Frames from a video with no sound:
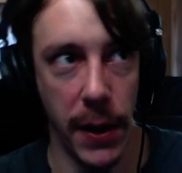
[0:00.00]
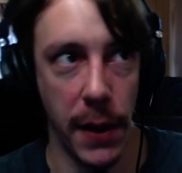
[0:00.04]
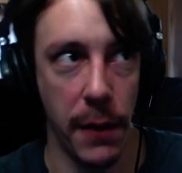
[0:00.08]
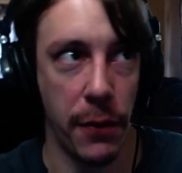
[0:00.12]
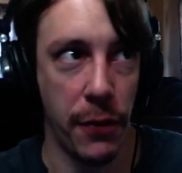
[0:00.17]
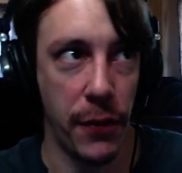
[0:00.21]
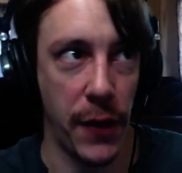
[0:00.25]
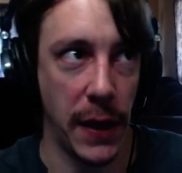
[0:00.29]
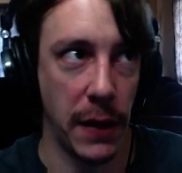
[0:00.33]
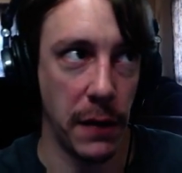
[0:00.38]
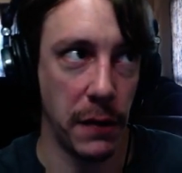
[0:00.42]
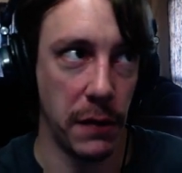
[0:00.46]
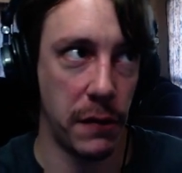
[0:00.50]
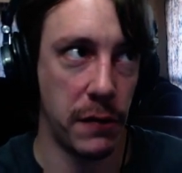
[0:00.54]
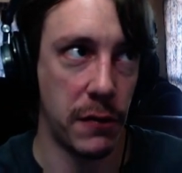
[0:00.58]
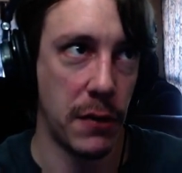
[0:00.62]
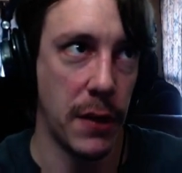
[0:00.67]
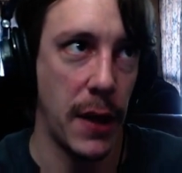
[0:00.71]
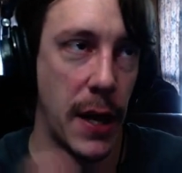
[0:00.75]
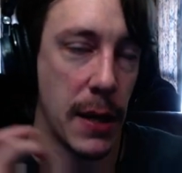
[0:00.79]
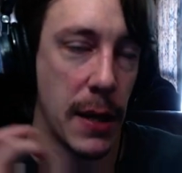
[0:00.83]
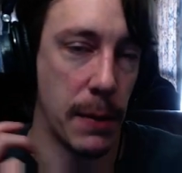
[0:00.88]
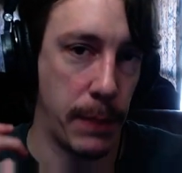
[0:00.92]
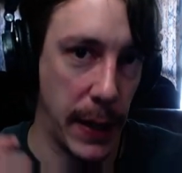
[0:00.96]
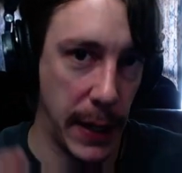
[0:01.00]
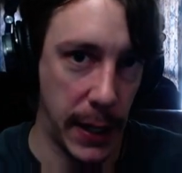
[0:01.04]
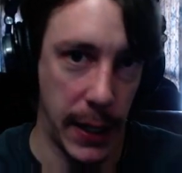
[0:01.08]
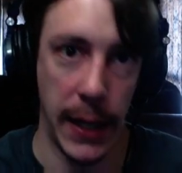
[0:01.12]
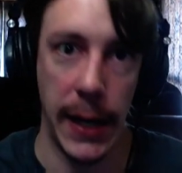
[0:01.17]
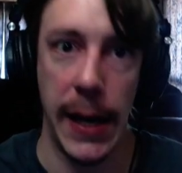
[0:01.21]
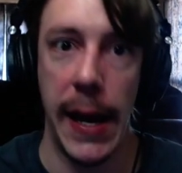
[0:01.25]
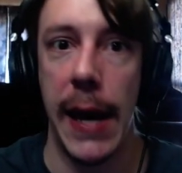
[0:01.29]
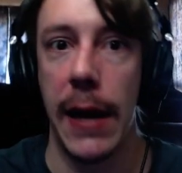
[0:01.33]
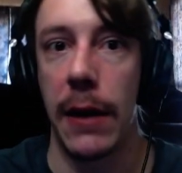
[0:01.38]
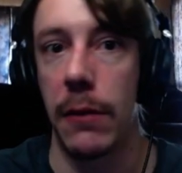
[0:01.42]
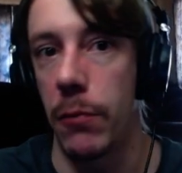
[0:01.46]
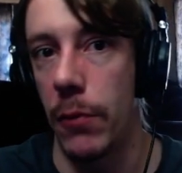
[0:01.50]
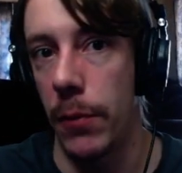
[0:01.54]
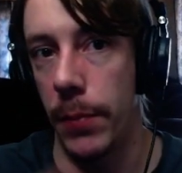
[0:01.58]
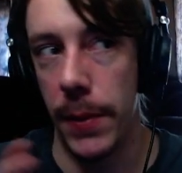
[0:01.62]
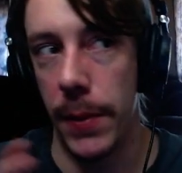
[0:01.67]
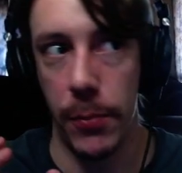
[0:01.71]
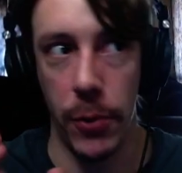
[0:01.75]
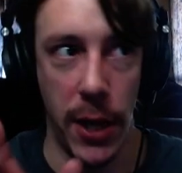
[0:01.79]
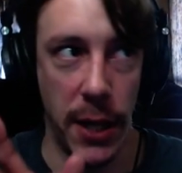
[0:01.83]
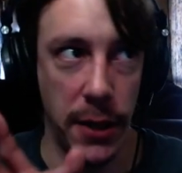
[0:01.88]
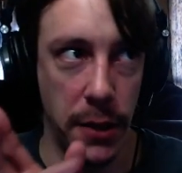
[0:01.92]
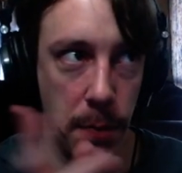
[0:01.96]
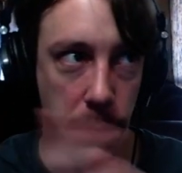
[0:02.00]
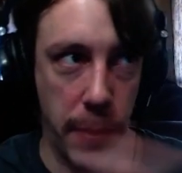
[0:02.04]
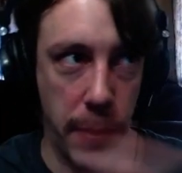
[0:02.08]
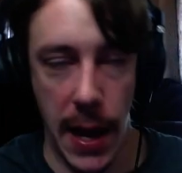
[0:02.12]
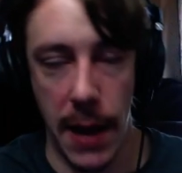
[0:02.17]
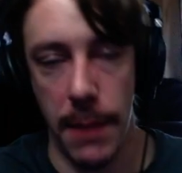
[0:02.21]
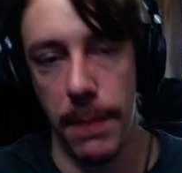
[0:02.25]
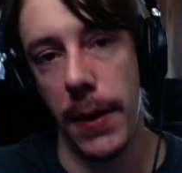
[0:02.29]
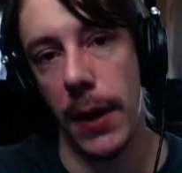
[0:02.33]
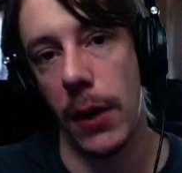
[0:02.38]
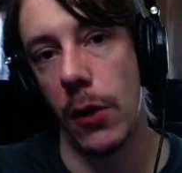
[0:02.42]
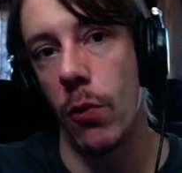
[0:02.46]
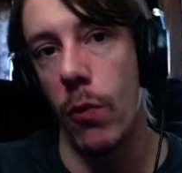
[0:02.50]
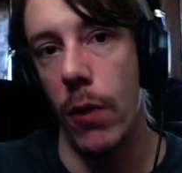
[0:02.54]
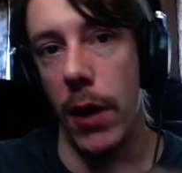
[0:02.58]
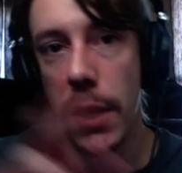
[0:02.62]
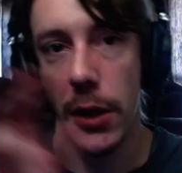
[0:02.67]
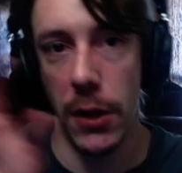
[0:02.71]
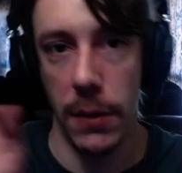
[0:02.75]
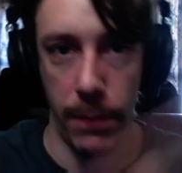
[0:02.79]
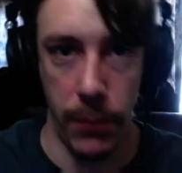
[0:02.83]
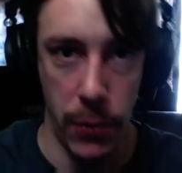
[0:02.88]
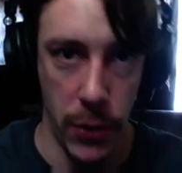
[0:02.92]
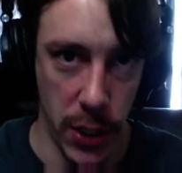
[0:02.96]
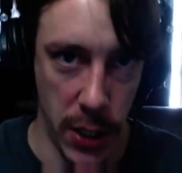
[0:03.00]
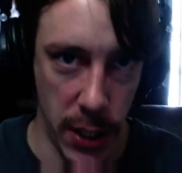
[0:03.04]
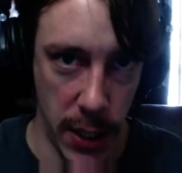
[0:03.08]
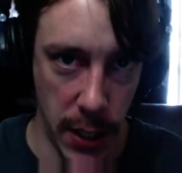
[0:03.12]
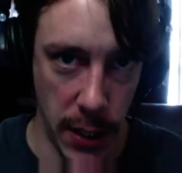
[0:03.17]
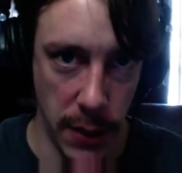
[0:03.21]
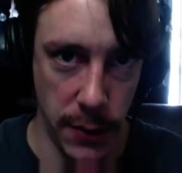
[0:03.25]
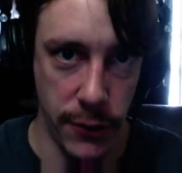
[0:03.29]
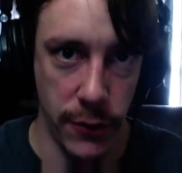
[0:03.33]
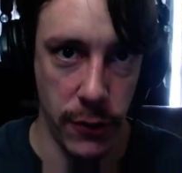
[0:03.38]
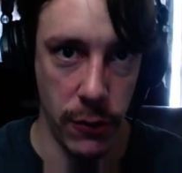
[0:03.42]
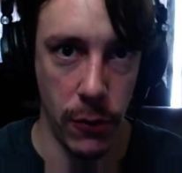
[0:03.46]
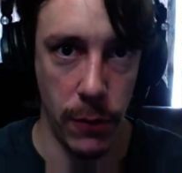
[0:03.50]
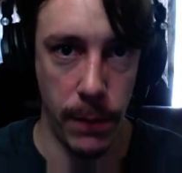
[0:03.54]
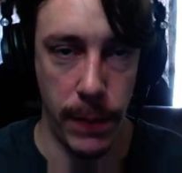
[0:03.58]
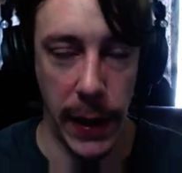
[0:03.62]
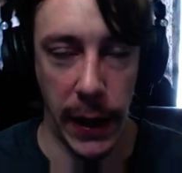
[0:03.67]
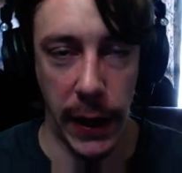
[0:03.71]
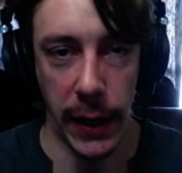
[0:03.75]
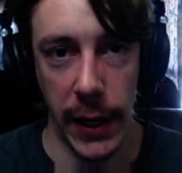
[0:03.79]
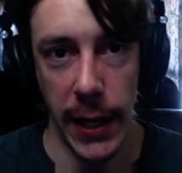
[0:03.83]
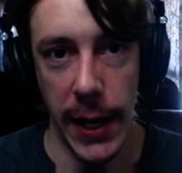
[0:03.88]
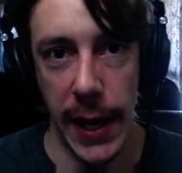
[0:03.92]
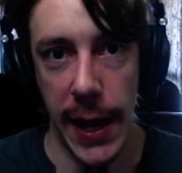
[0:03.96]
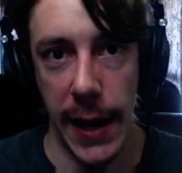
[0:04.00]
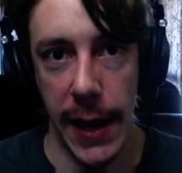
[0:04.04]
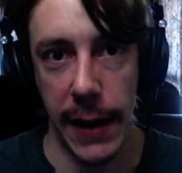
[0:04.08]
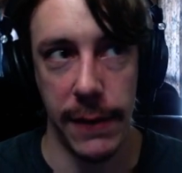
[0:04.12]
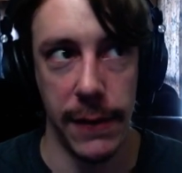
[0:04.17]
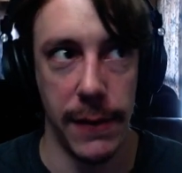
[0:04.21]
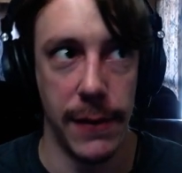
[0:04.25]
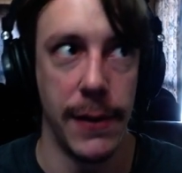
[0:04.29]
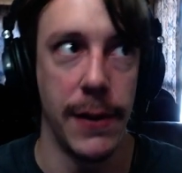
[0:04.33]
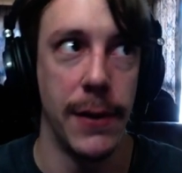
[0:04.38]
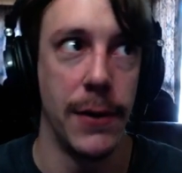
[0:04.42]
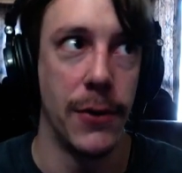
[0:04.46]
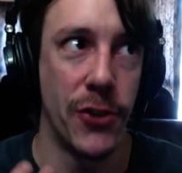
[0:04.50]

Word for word: but things like BitConnect, where people had to buy Bitcoin to put it into BitConnect, and,